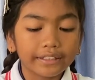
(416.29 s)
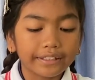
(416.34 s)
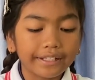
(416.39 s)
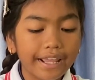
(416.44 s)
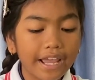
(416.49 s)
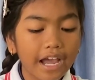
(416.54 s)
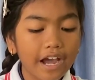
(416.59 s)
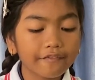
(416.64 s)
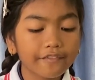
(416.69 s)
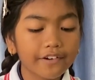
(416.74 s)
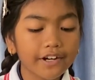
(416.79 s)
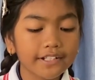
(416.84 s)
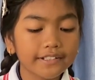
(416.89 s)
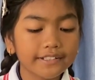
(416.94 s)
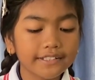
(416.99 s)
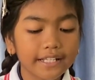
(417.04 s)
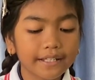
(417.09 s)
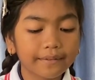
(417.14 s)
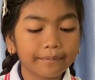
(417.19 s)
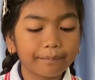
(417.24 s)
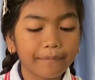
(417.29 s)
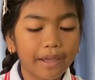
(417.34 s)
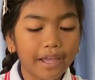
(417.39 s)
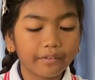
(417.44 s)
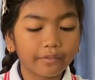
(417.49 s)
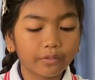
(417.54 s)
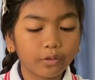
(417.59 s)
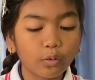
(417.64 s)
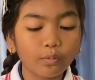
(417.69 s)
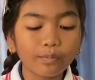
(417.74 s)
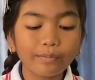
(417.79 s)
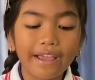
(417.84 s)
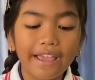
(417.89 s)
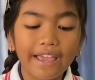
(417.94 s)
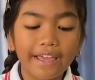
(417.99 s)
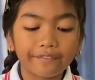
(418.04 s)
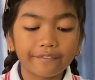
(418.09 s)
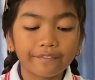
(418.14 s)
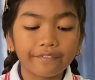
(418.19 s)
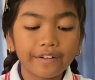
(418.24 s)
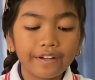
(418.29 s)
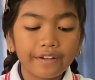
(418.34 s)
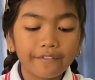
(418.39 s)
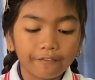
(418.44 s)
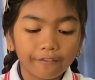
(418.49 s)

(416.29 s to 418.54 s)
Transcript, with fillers: There were six bedrooms and